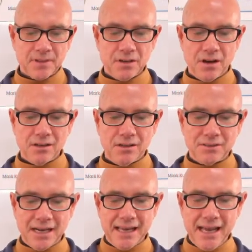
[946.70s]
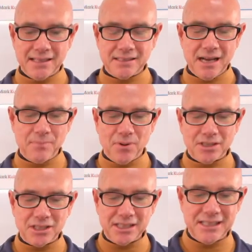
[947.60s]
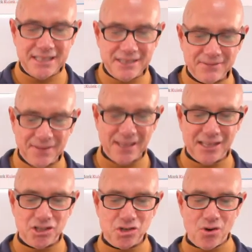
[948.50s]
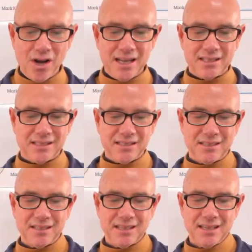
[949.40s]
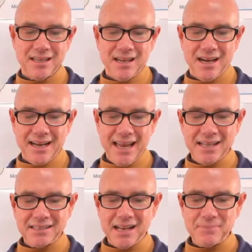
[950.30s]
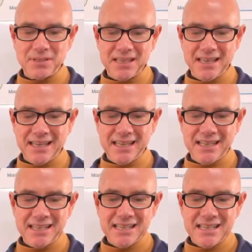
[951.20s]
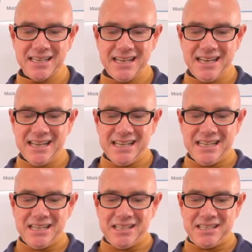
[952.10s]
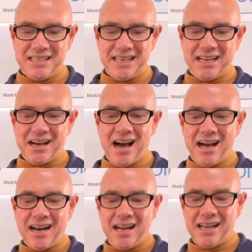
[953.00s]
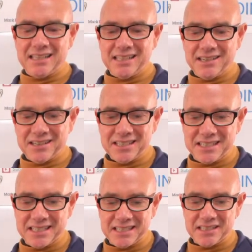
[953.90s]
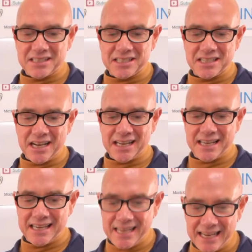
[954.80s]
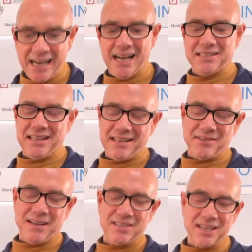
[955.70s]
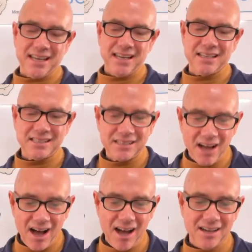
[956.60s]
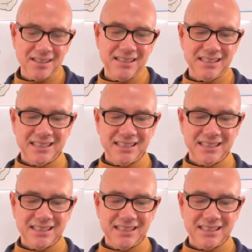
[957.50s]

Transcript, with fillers: Carlos, I can't stop watching TV. Joyce, I can't stop singing Shakira or Sh Shakira. That's right, Shakira's song.